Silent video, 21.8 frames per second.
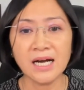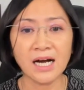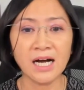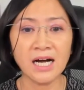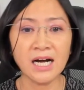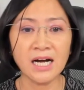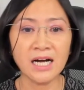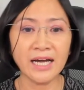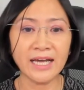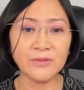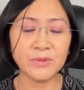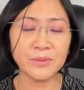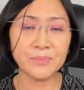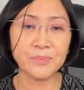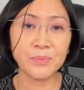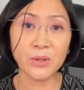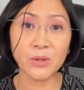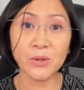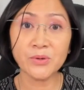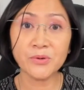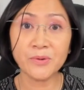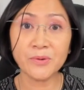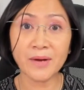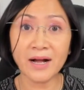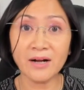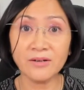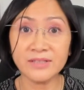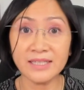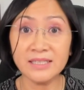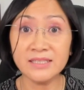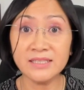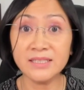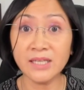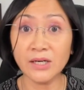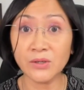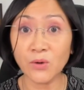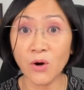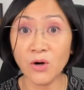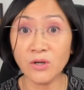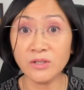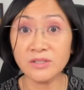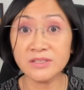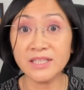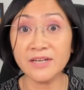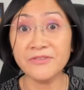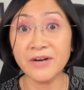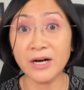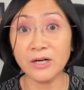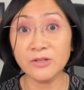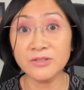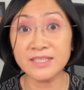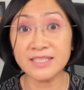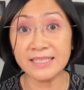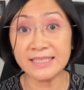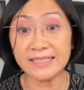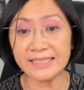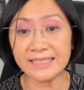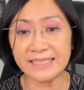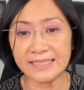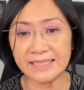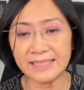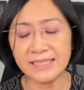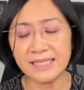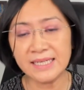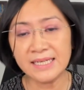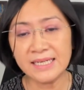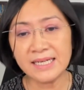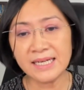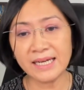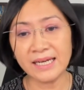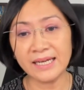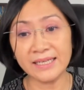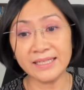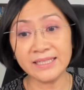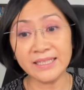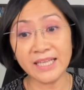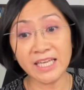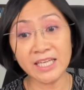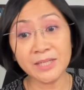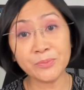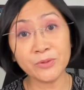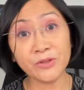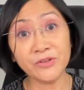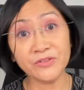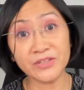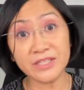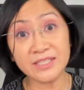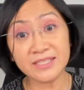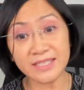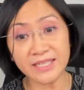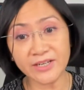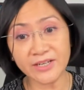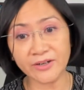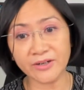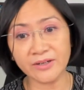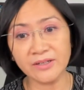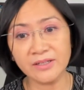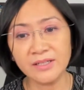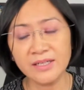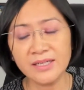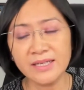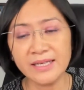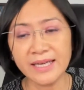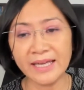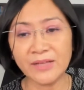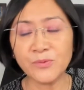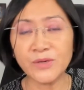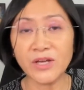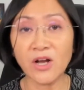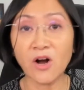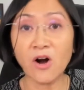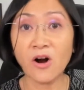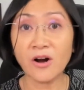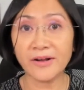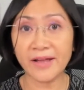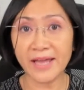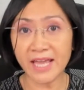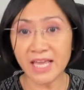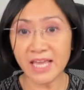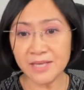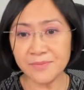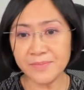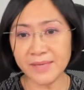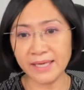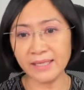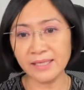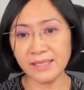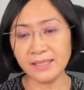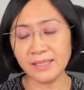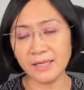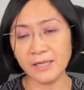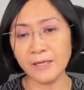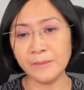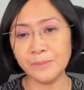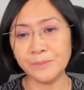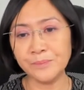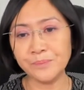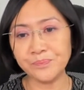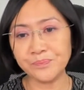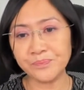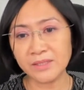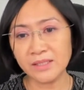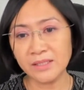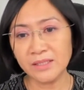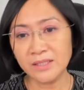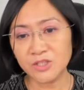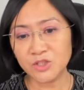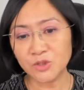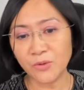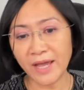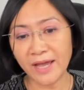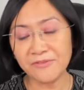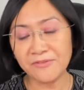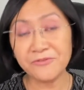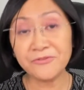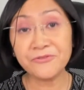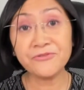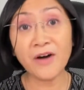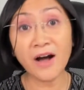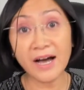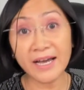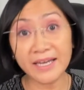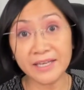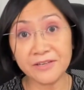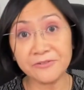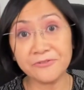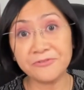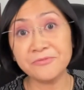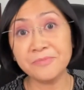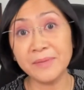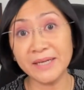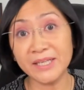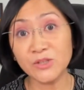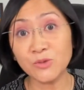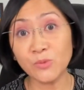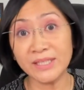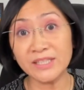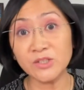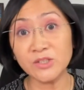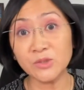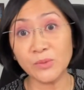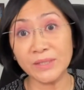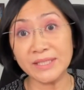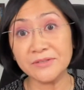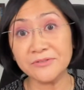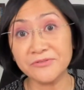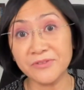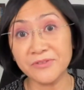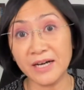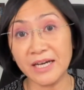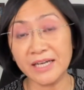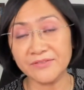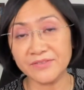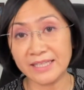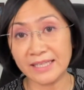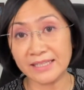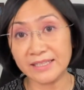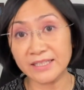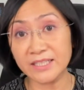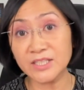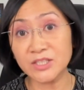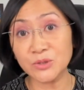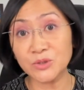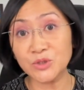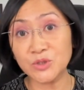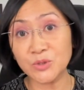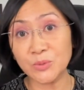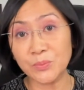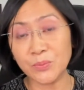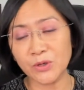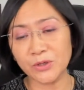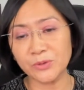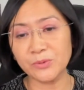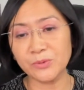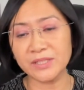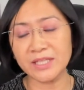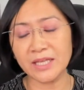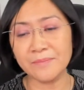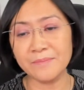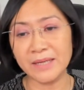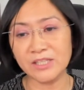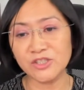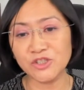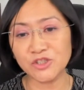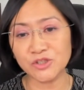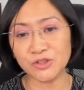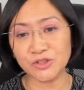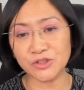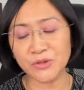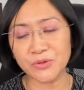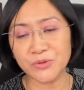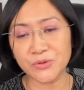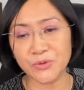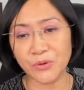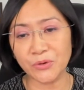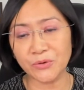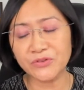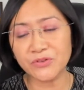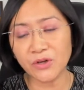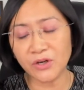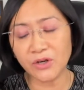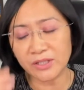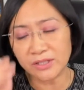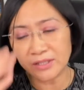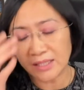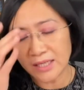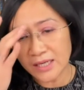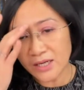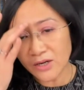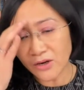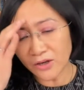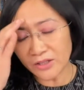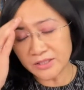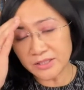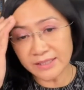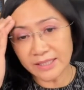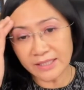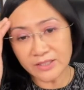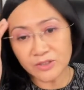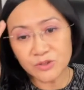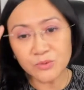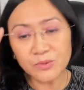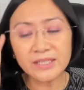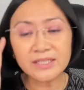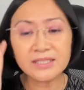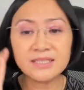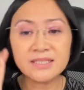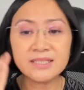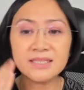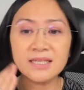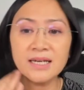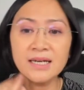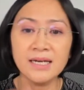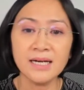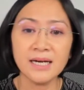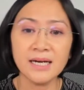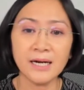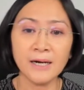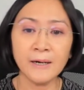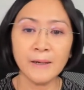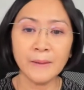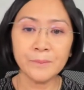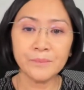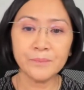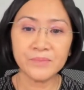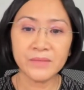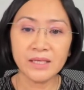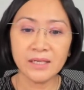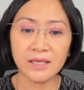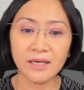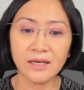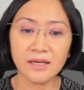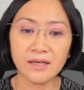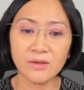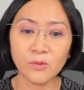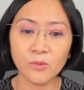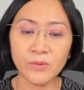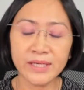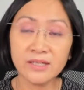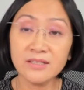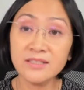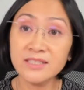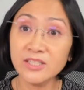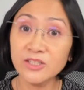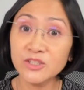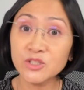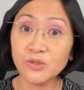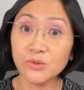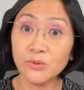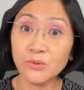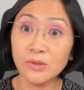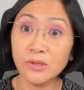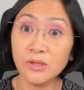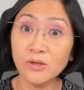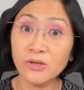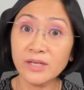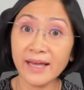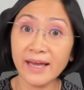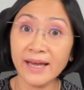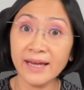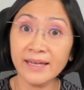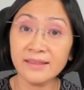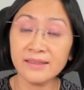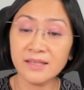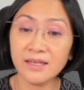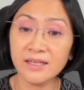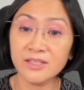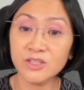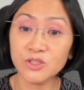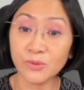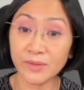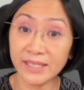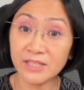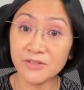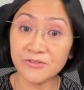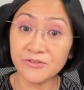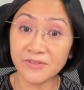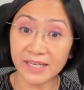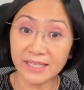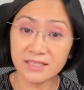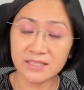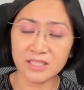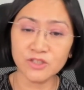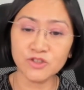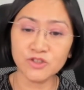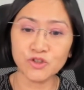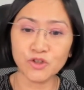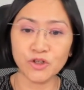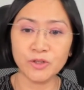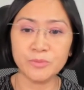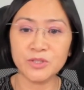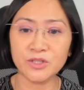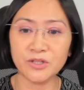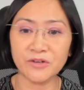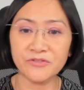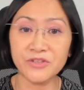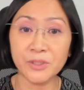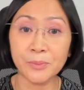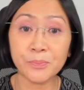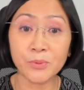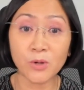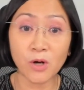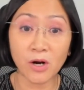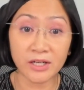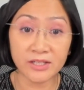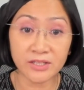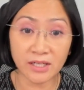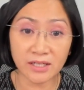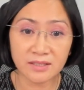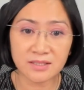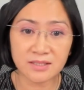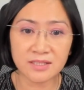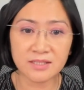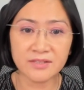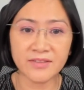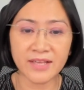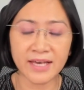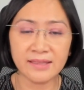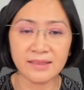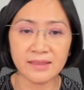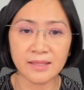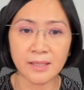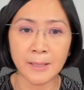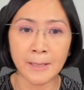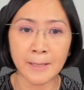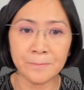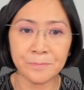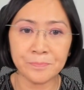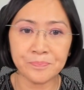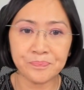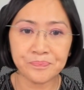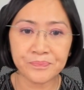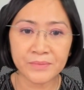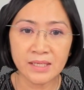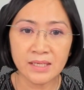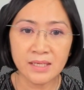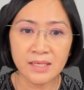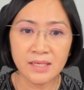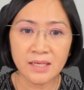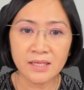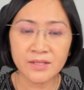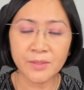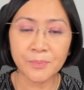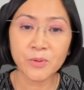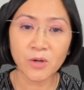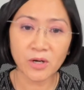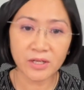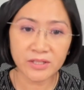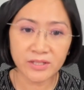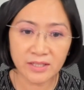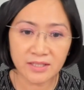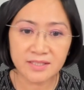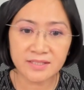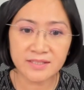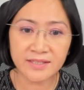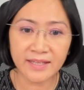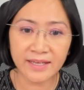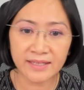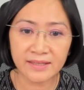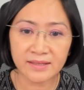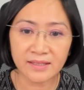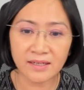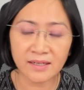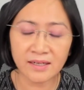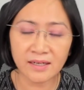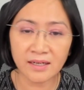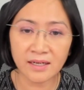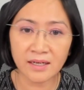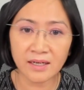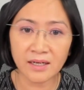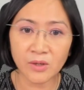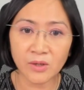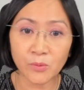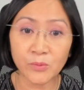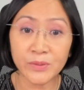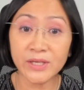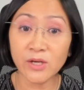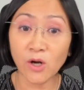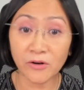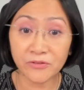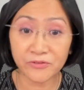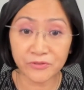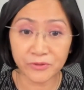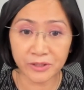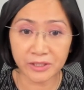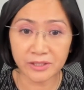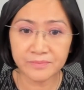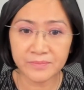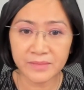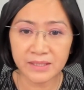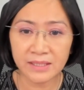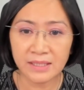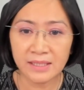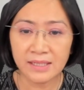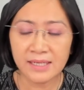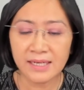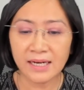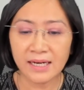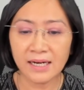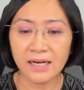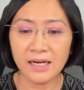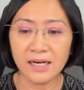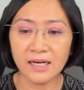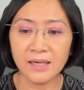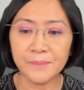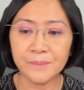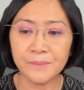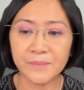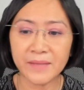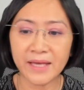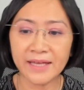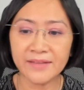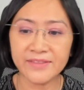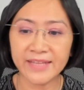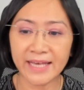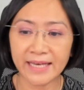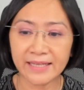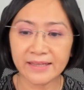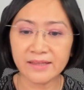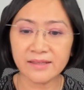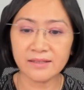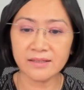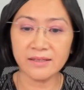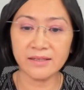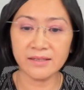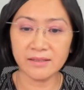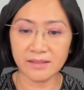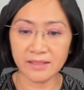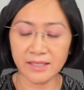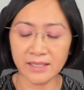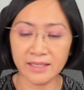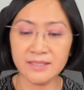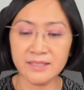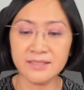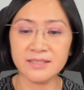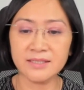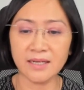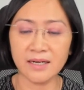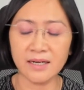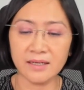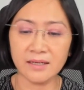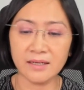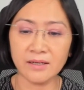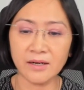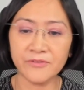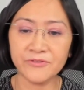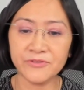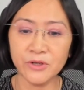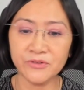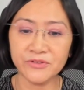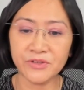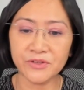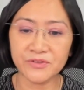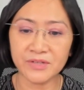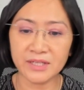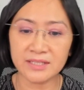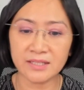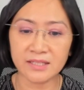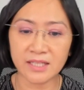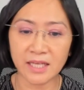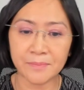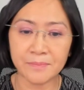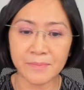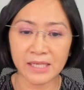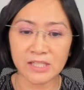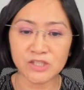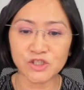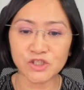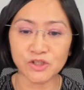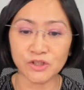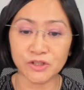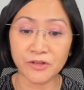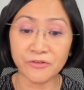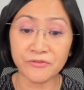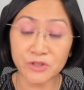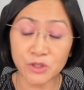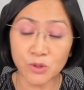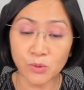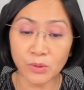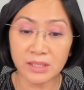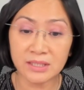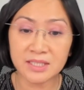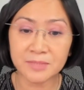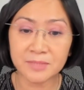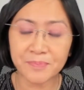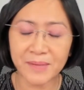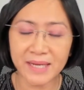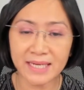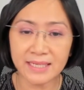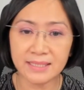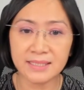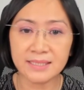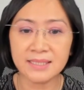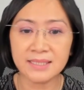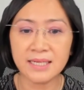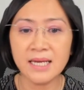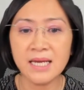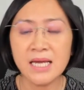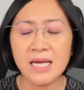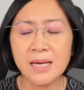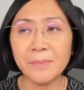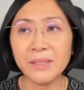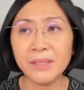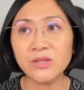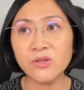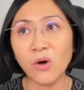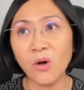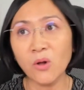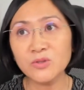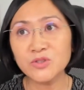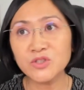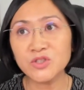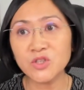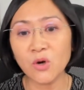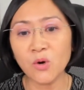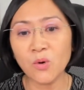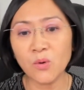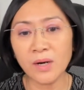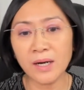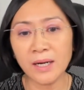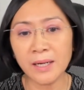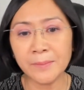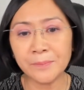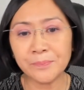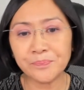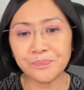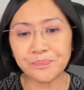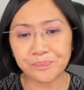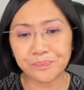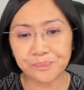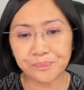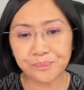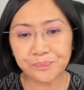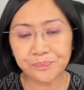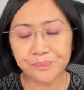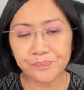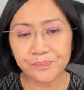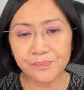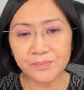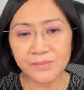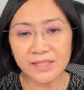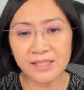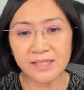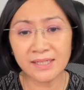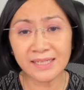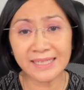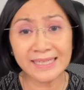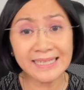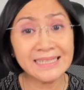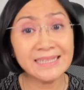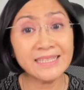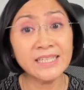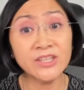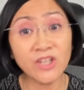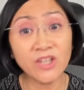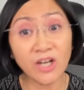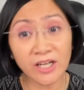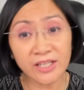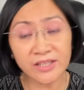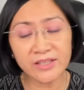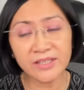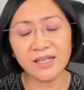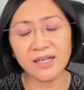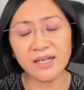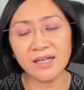uh, and we broke ground in Darong, Davao City, uh, in April this year, and we are aiming um, to have five by 2025, and that is to support what I mentioned, the growth on on the networks um, we continue to look at uh, to innovate in terms of the products that um, the products that uh, we offer. Um, and that is a few of the things that I mentioned the fuel space, but also um, uh, in the non